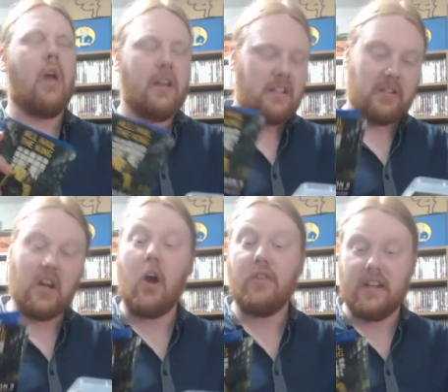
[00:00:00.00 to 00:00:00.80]
So it's
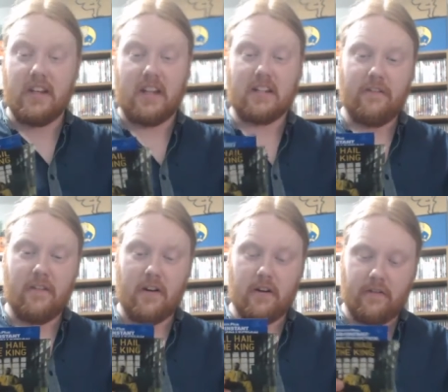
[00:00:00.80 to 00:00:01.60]
on the disc.
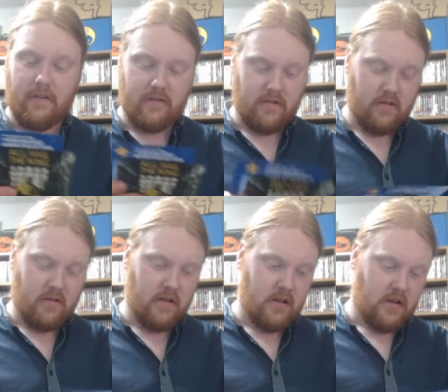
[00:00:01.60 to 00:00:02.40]
Fair enough.
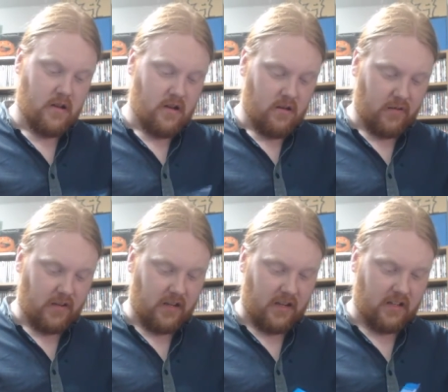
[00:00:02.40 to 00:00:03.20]

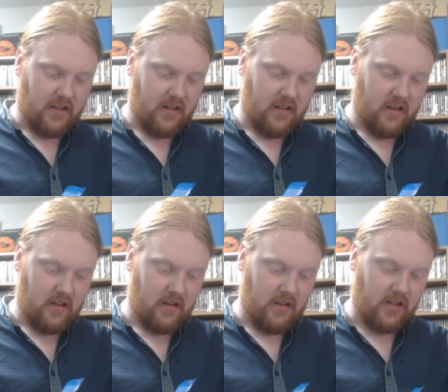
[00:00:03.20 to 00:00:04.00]
What's this?
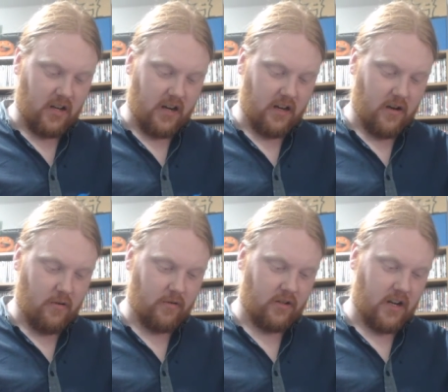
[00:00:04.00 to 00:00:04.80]

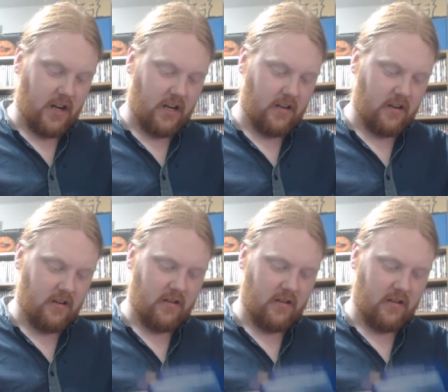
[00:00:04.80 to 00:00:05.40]
Django Unchained.